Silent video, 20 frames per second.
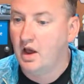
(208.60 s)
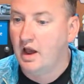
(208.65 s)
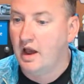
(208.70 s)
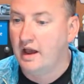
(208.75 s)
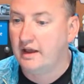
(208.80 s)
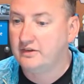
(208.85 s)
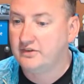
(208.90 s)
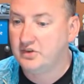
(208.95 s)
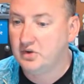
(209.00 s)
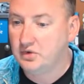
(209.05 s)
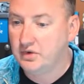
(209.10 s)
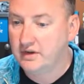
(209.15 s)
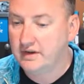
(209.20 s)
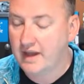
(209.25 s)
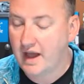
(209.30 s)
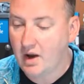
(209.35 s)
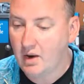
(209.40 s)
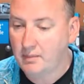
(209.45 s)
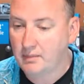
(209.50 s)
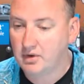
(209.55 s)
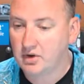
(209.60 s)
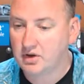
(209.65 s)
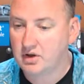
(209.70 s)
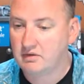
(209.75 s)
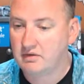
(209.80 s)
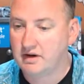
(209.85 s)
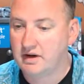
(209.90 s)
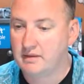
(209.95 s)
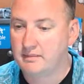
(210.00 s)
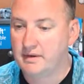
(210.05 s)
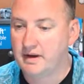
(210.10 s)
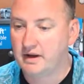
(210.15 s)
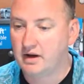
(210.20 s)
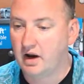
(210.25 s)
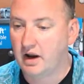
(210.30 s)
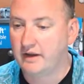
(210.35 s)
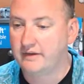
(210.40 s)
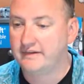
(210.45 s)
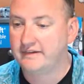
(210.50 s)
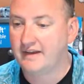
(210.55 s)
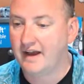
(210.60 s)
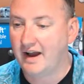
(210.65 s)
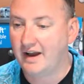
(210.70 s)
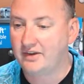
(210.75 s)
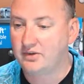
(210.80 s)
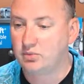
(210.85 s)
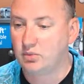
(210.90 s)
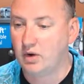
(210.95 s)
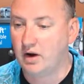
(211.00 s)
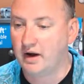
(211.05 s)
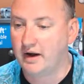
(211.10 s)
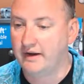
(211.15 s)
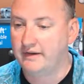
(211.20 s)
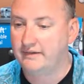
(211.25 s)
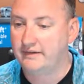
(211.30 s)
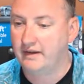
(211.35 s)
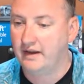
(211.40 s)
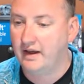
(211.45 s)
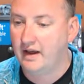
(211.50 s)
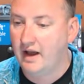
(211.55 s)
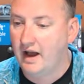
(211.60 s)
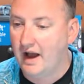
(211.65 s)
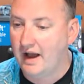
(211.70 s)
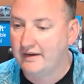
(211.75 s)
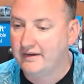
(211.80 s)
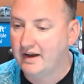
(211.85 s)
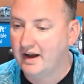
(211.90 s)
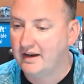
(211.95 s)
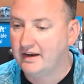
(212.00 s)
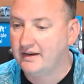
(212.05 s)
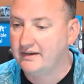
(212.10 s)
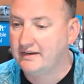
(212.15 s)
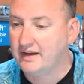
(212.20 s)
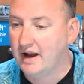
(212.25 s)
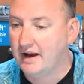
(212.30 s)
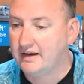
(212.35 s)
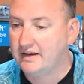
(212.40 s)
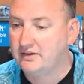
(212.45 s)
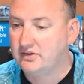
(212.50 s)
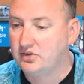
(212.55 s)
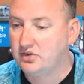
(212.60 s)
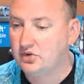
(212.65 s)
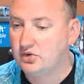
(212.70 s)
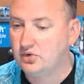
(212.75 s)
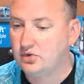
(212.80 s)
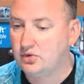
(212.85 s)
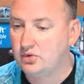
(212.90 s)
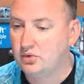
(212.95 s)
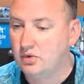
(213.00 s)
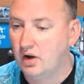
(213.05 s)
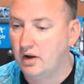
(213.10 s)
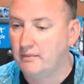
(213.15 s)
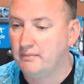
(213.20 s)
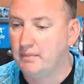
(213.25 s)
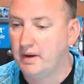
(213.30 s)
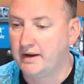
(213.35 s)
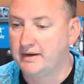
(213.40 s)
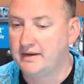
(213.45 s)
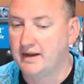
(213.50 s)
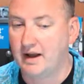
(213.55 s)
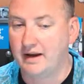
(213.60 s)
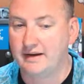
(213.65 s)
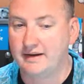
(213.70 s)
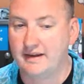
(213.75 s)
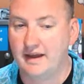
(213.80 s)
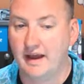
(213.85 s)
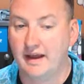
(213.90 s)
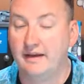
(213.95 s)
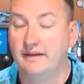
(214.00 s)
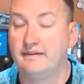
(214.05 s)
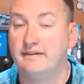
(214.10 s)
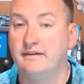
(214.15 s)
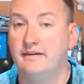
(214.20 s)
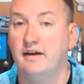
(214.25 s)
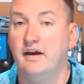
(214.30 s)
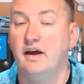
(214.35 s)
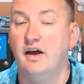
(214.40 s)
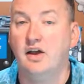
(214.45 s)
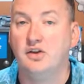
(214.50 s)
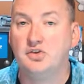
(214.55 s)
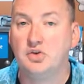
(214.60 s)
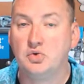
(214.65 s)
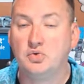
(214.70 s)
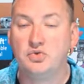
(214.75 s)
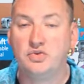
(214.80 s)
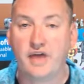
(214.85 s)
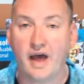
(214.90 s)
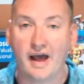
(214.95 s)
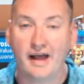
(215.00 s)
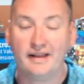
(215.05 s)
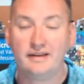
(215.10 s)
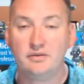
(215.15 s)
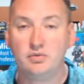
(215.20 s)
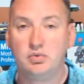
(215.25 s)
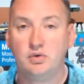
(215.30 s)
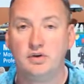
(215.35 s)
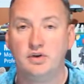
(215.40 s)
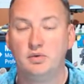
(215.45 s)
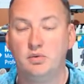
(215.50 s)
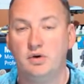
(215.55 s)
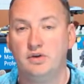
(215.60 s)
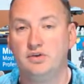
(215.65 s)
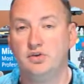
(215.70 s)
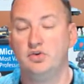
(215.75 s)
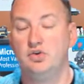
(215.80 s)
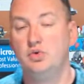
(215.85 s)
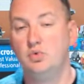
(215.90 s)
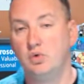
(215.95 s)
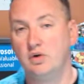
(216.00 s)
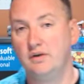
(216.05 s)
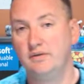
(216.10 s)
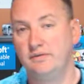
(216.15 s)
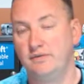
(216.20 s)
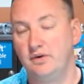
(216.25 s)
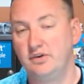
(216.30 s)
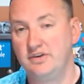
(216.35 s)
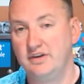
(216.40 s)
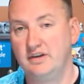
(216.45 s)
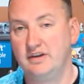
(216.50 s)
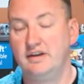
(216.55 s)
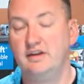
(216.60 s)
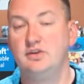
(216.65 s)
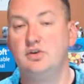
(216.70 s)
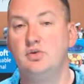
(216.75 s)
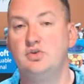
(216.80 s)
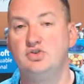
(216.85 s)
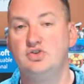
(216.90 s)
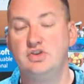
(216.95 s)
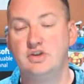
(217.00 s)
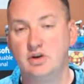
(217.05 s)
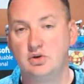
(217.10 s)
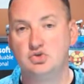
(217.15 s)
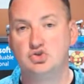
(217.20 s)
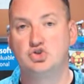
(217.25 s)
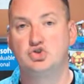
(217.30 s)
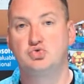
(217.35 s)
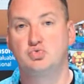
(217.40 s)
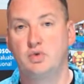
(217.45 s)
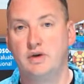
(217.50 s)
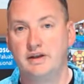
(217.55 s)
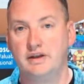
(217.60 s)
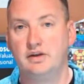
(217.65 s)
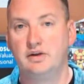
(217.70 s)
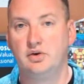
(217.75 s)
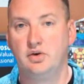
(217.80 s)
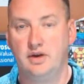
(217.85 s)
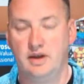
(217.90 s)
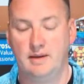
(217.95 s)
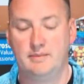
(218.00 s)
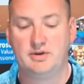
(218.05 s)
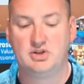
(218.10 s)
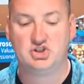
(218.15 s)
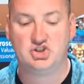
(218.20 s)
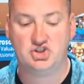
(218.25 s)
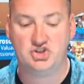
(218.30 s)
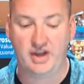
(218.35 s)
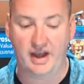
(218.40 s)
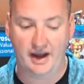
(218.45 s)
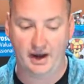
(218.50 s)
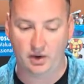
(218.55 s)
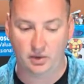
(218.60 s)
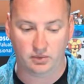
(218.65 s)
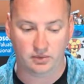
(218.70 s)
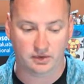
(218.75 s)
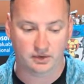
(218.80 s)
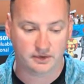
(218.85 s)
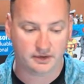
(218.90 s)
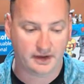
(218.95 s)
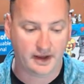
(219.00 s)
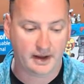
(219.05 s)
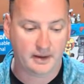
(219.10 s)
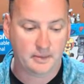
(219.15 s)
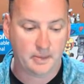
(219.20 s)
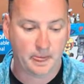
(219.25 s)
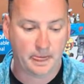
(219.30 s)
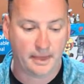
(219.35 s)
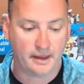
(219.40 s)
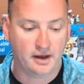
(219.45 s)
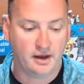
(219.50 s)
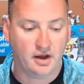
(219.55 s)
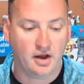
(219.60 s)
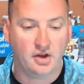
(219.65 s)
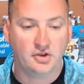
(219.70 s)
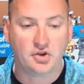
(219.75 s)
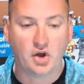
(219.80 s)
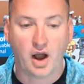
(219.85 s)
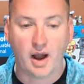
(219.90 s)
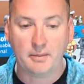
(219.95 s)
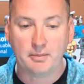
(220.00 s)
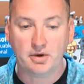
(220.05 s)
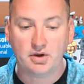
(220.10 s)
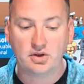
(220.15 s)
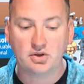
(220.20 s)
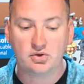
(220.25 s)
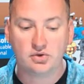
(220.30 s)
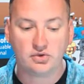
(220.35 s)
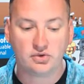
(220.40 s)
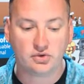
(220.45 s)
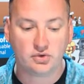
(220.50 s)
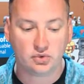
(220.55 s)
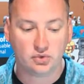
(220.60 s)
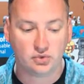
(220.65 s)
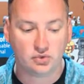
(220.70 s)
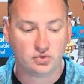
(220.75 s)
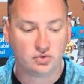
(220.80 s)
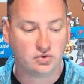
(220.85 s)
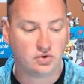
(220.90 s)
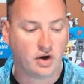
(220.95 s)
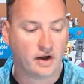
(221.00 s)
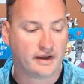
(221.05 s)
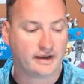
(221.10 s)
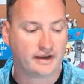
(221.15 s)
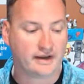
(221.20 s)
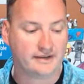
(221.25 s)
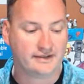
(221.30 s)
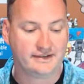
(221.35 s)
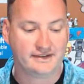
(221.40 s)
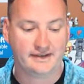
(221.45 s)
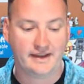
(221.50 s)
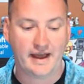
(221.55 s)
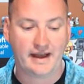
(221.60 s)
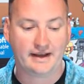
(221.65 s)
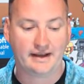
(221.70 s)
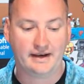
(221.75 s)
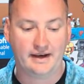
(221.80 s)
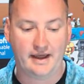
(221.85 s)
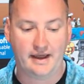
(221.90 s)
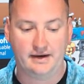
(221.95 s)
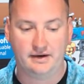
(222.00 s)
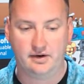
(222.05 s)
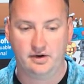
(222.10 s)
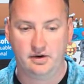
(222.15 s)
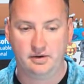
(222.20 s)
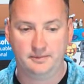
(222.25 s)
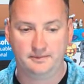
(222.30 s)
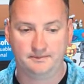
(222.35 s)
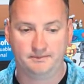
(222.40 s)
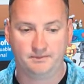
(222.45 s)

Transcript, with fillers: And so then now I'm gonna look over here and be like, all right, size wise, I got it 92 by 98. So that's what you want to do. You want to first thing you need to do is you need to go shrink your image down. Okay. So I'm going to use a tool like Snagit Editor.